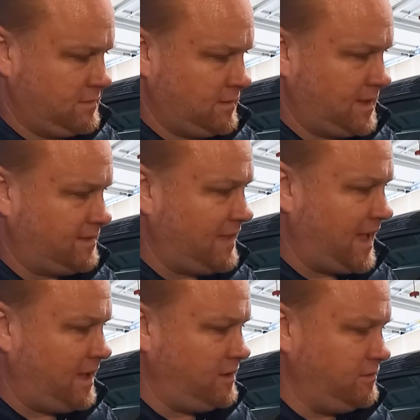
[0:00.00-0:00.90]
Like
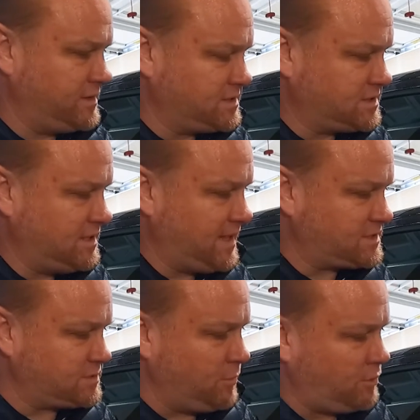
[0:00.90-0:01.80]
that. You can see that
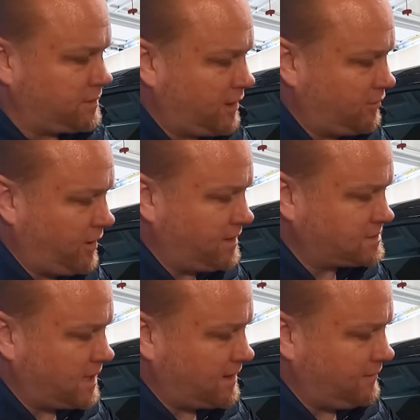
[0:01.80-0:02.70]
smoked out gray. It's
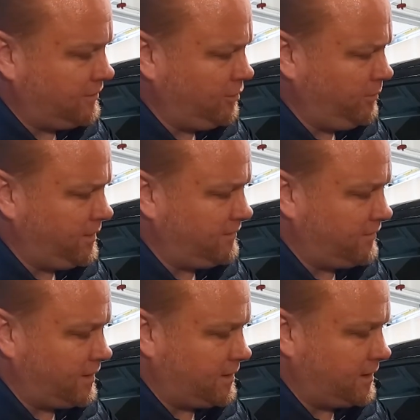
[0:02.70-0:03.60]
got a little bit of
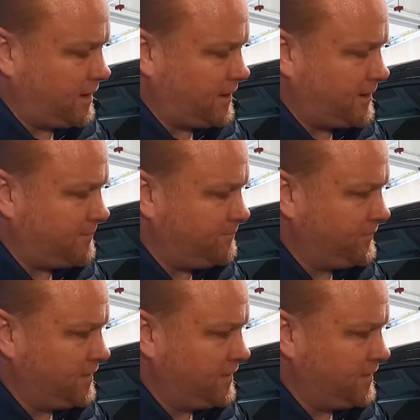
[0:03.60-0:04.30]
a